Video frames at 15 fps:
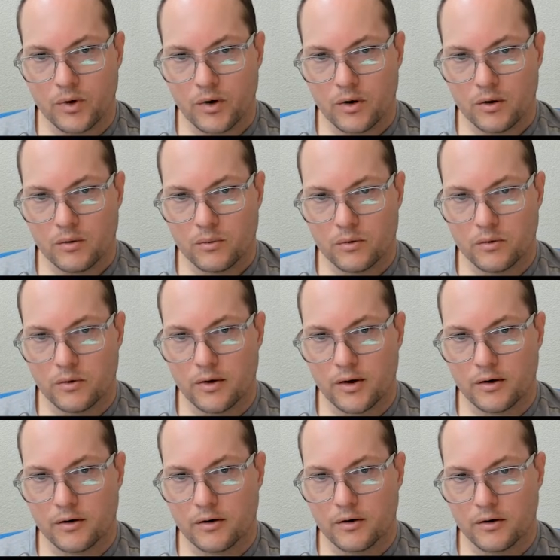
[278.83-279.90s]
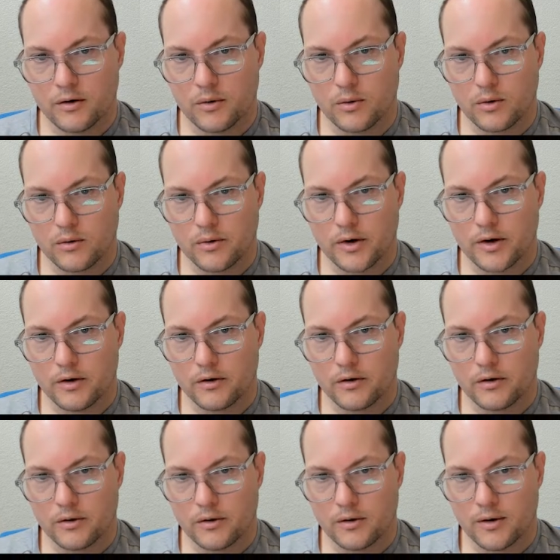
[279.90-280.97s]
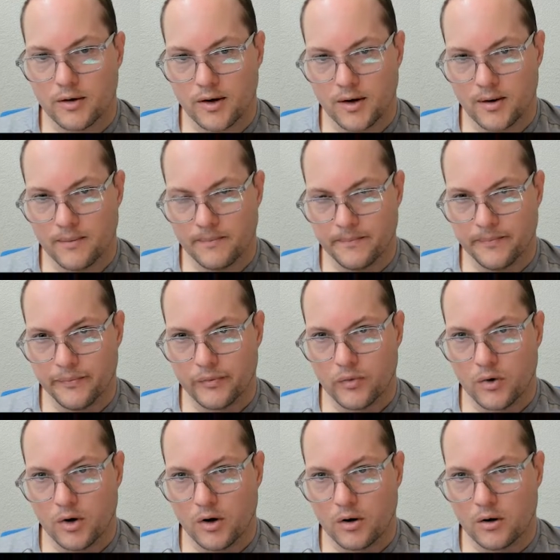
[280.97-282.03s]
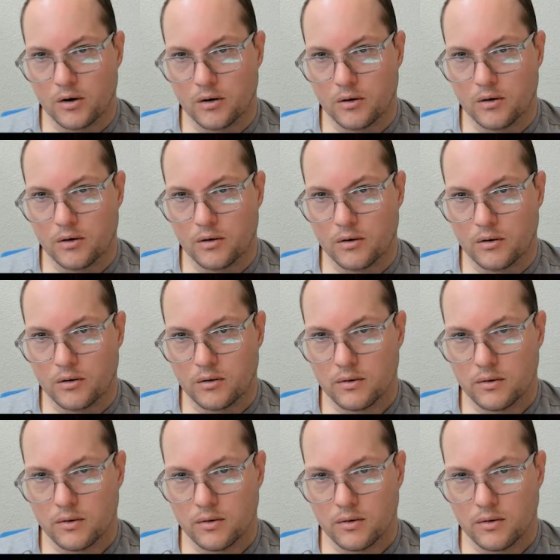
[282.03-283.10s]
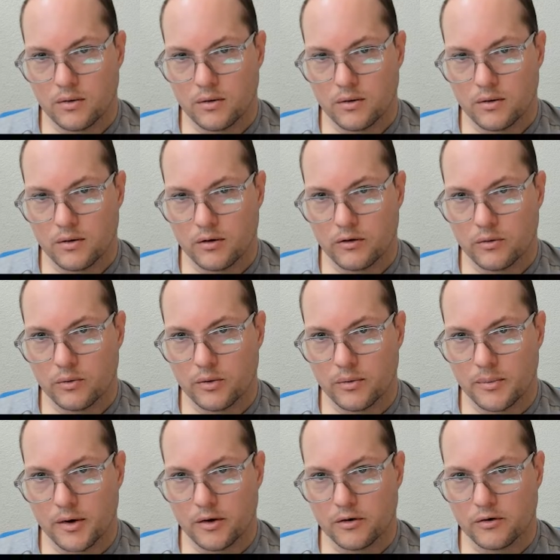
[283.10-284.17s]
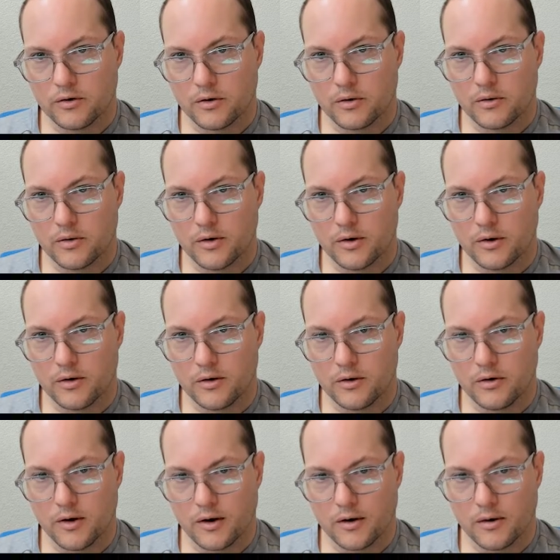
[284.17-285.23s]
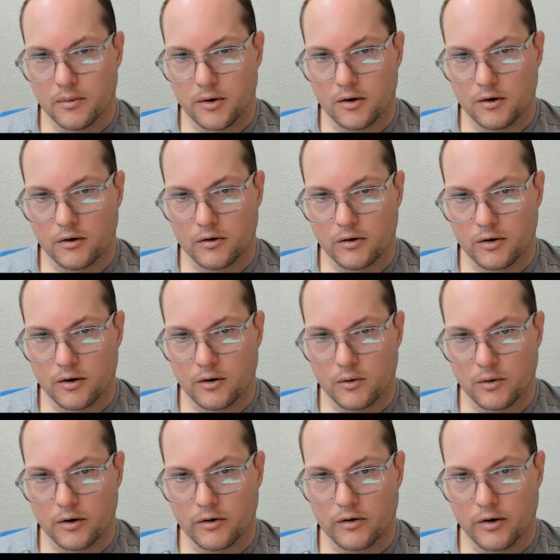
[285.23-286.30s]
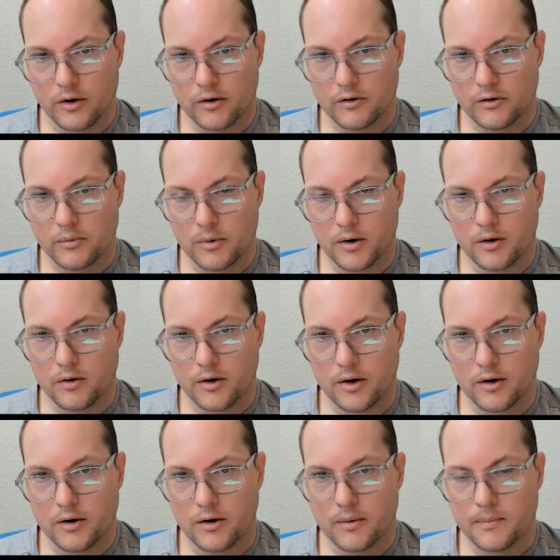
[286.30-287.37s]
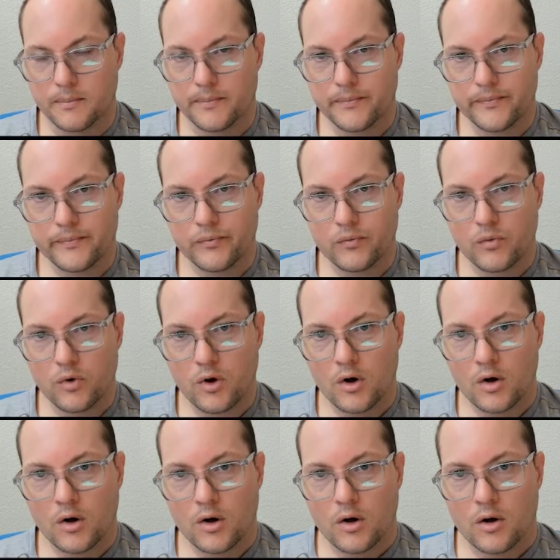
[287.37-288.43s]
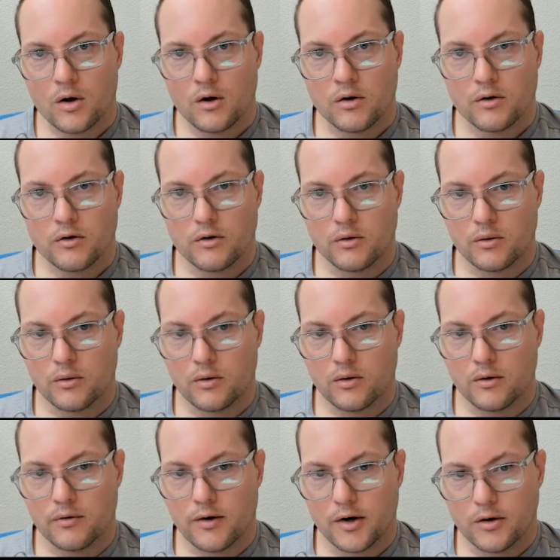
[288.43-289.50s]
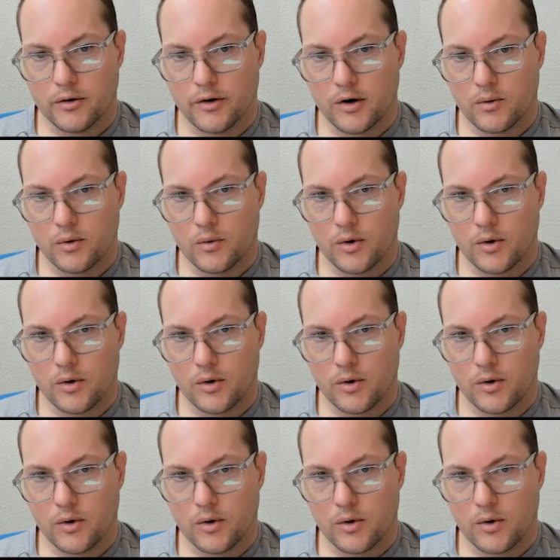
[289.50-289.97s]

We'll do that to the lower right, and this will make sure that the document doesn't get resized by CriCut. So the final thing we want to